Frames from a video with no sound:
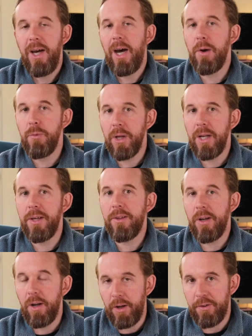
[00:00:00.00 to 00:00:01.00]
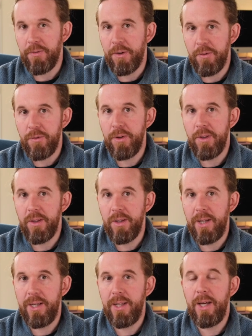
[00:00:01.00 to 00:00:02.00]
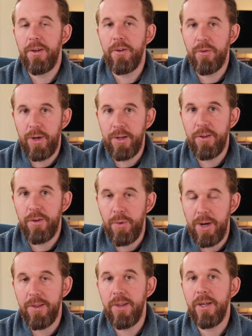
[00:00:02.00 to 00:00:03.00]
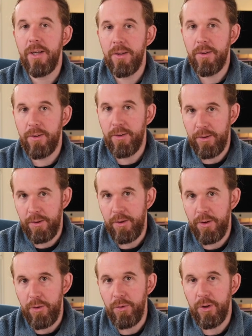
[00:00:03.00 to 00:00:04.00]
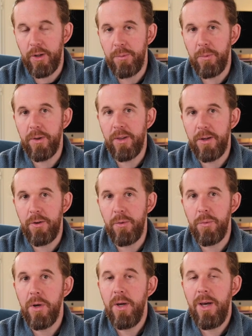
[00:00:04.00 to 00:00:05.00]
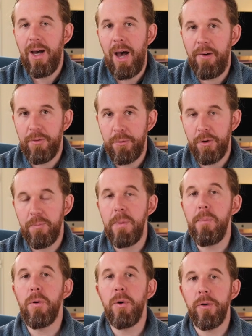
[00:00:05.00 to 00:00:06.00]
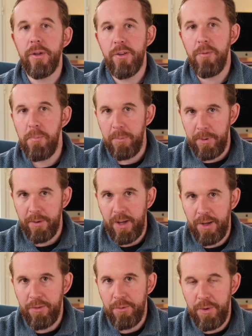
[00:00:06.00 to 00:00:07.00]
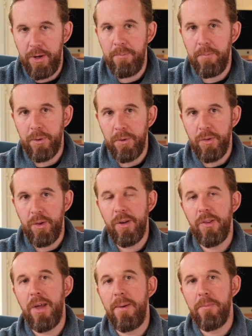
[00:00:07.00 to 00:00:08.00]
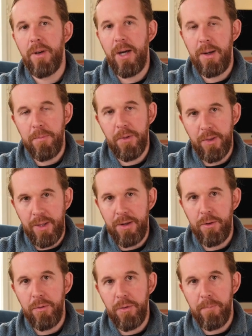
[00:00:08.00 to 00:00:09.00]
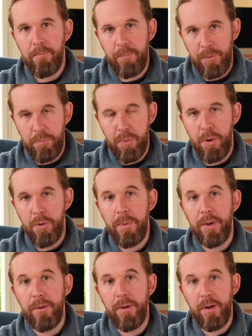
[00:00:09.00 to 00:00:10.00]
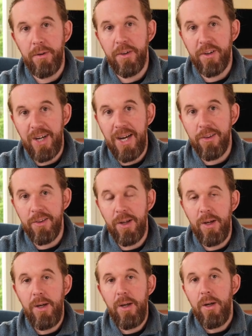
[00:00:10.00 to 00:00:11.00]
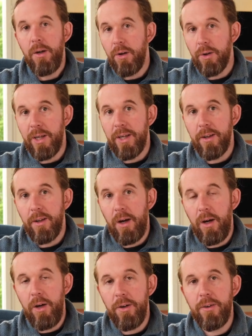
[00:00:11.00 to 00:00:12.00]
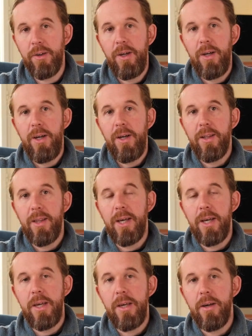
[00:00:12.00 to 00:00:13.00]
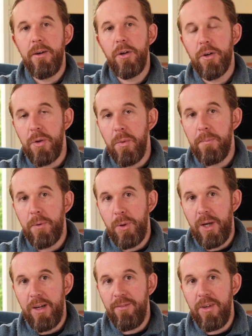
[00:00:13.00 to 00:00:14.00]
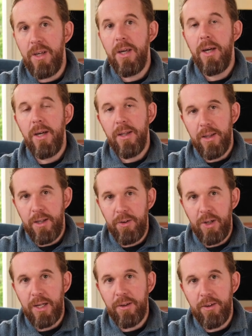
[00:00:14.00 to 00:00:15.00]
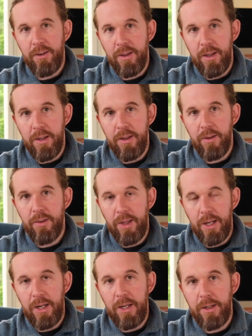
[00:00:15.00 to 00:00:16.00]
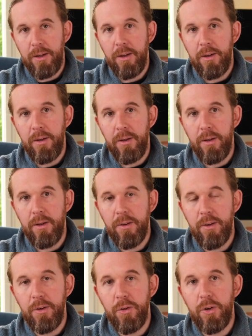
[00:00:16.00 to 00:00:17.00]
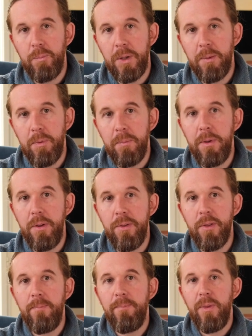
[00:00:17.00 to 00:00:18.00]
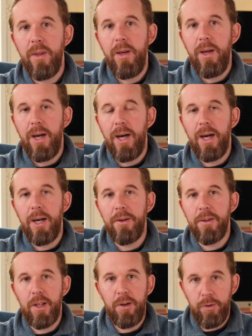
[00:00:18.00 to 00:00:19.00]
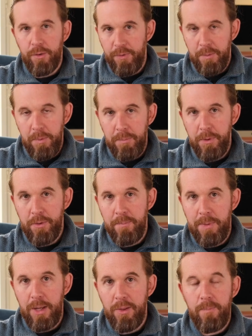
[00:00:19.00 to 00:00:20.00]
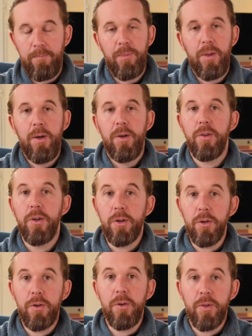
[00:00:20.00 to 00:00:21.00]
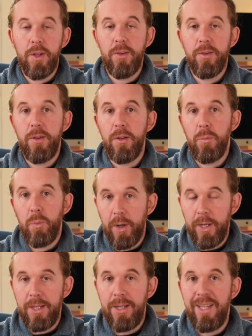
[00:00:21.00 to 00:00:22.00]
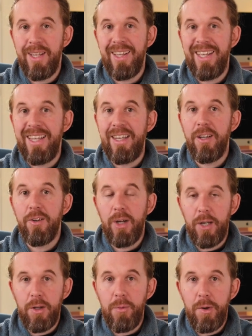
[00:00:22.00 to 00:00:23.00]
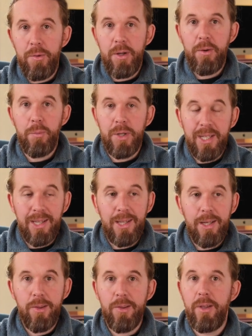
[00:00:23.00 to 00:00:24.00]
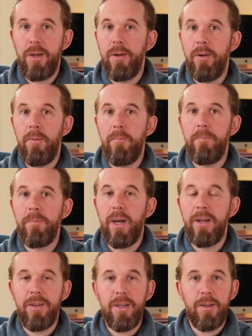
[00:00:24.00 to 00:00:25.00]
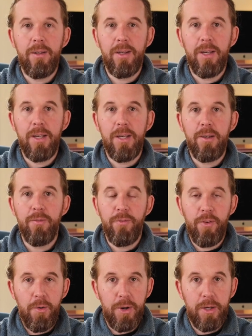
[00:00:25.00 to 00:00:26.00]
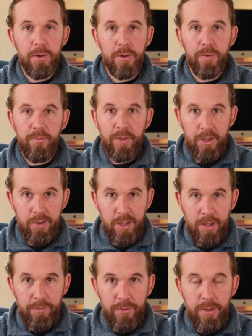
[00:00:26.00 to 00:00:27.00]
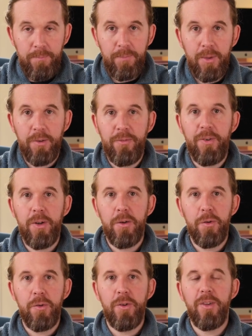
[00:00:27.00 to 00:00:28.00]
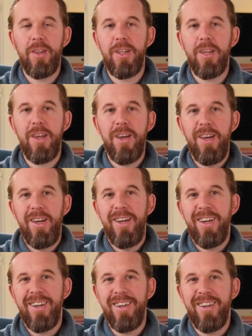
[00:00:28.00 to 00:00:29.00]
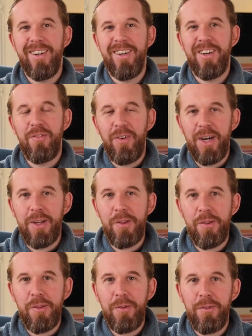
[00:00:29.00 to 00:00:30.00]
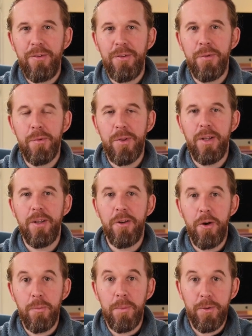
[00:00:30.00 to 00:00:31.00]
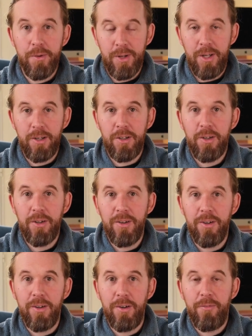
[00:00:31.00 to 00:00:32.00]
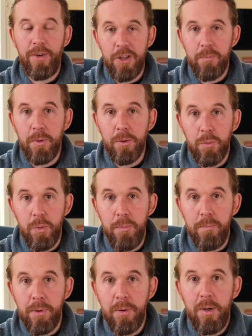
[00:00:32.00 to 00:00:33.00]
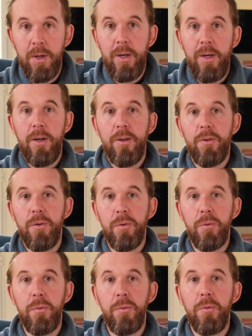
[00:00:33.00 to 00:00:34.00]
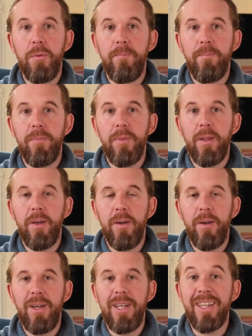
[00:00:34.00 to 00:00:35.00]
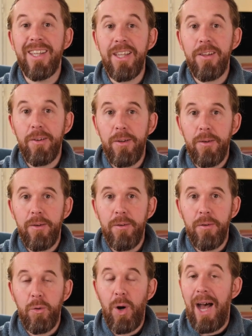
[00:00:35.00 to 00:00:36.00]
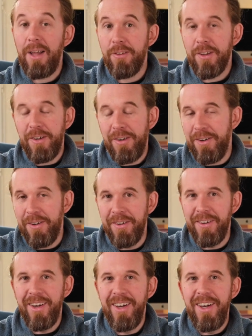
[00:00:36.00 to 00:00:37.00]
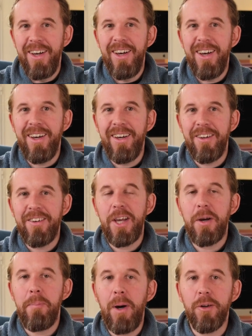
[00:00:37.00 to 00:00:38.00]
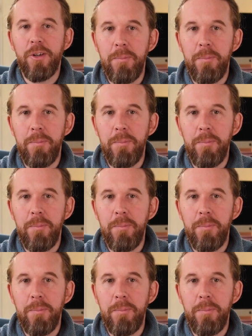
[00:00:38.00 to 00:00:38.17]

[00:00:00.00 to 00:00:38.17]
I realise in a lot of countries it's like that. The transthoracic is usually what they do afterwards. People call this a bubble test, right? Because at the same time as they do the probe on the chest, looking at the heart, they hook you up to an IV, they inject the saline solution with the bubbles, and they look for the bubbles to pass. So the good news is that the one I did in January, we did this. I did a very good Valsalva. I followed the advice that was in the Noblestitch Facebook group to insist or ask, take a party